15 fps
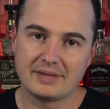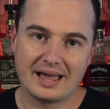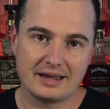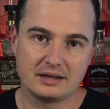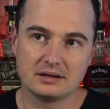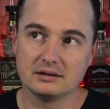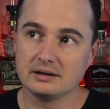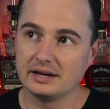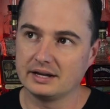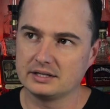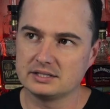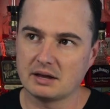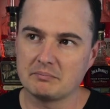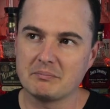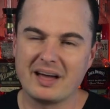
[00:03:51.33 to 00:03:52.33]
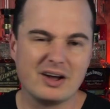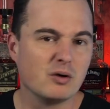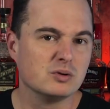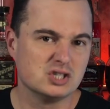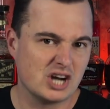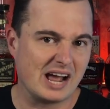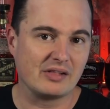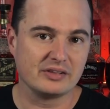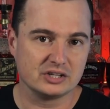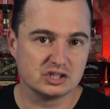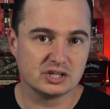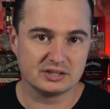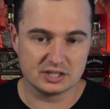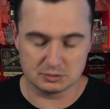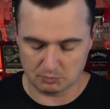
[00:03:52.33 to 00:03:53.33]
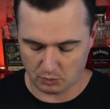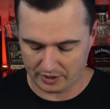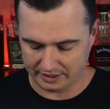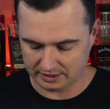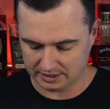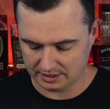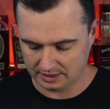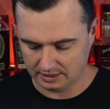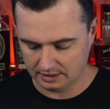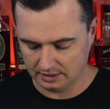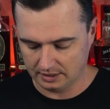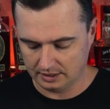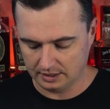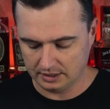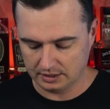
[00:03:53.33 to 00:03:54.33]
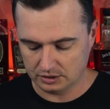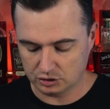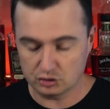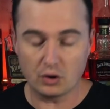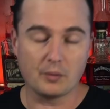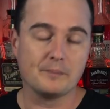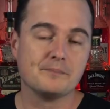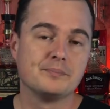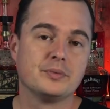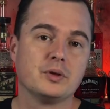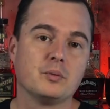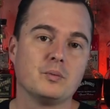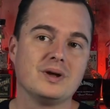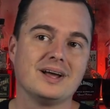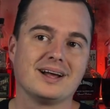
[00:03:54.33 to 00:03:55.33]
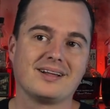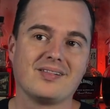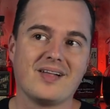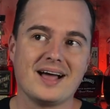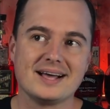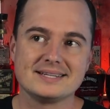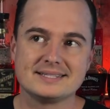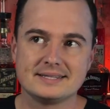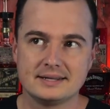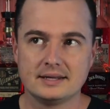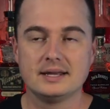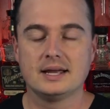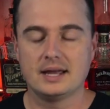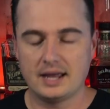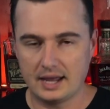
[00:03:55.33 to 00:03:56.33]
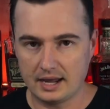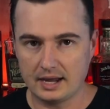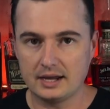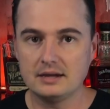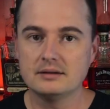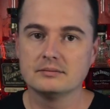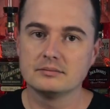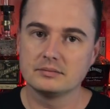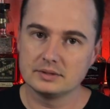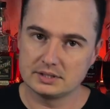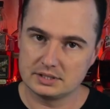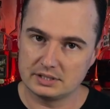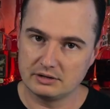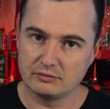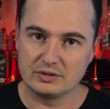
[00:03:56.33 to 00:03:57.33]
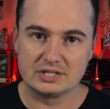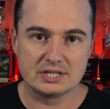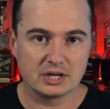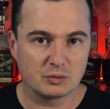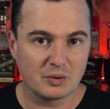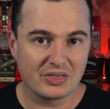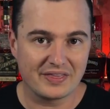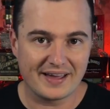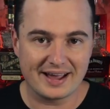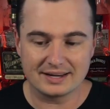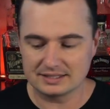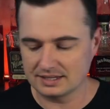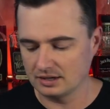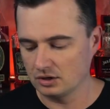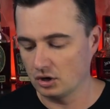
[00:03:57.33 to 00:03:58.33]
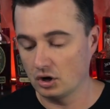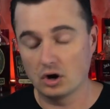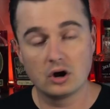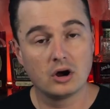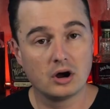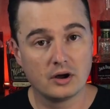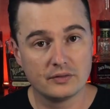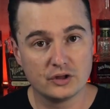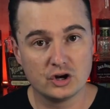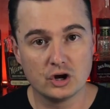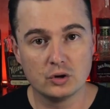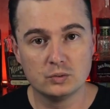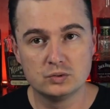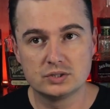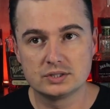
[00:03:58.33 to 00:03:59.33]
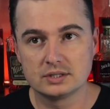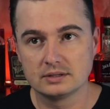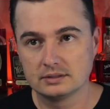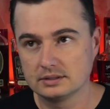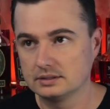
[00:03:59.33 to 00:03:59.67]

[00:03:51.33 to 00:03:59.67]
I can accept my own challenge at this point. So we got glass A. See if we stick with that. On the nose.